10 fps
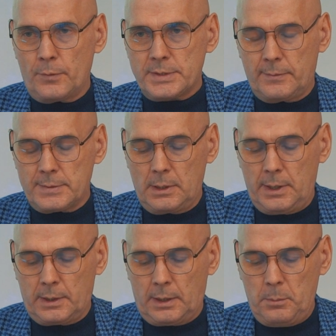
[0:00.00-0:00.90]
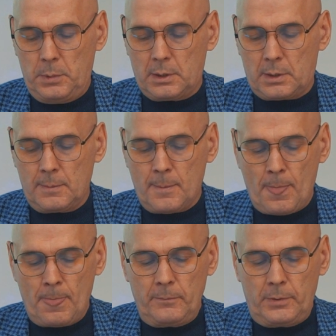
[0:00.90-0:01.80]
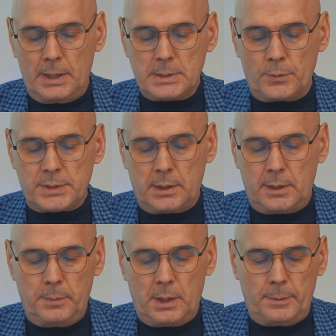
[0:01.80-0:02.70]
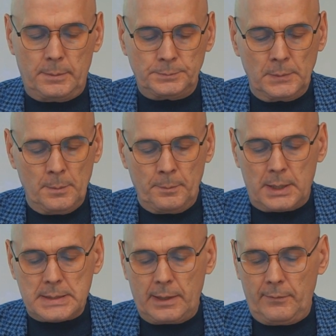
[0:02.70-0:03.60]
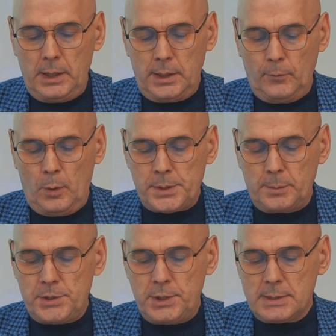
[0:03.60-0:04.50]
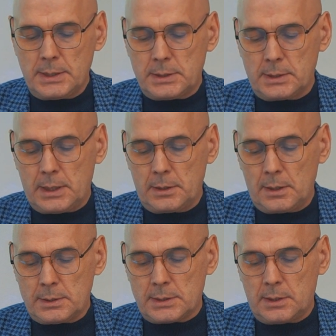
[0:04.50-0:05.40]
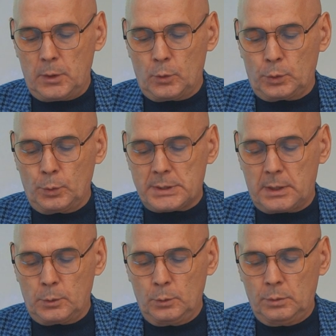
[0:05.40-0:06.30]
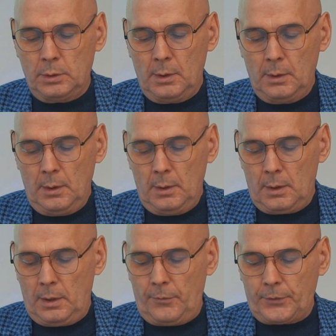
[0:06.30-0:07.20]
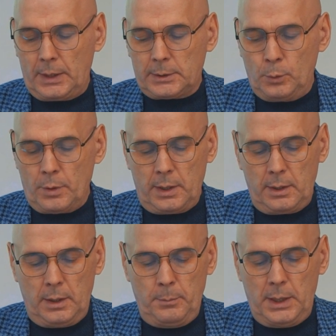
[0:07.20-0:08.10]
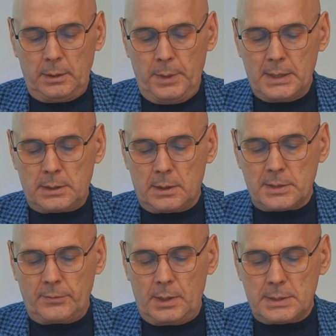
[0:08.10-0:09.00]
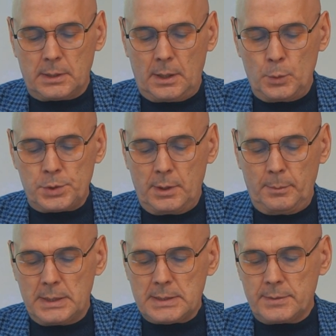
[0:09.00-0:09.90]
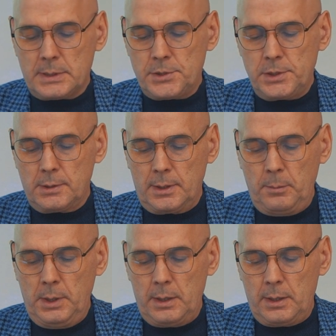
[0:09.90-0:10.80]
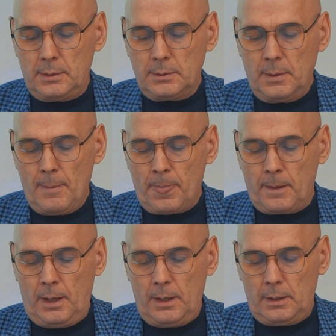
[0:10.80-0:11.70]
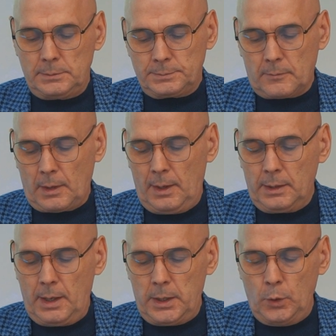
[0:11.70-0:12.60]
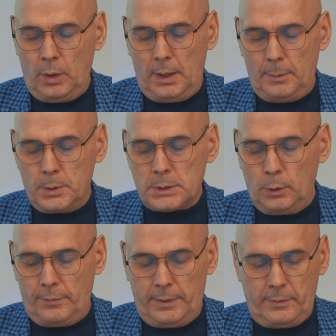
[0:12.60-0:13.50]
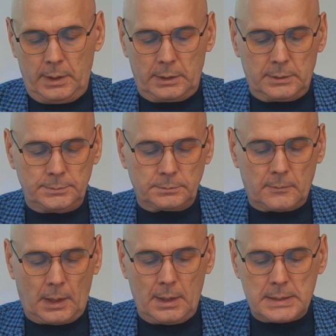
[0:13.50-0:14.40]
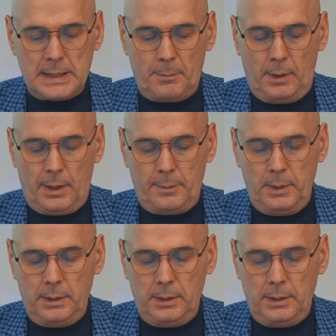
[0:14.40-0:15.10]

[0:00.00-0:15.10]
Any particular science will not give any quality, a new discovery without a philosophical view of the world. The philosophical worldview, in general and in particular, creates the environment in which scientific thought takes place and develops.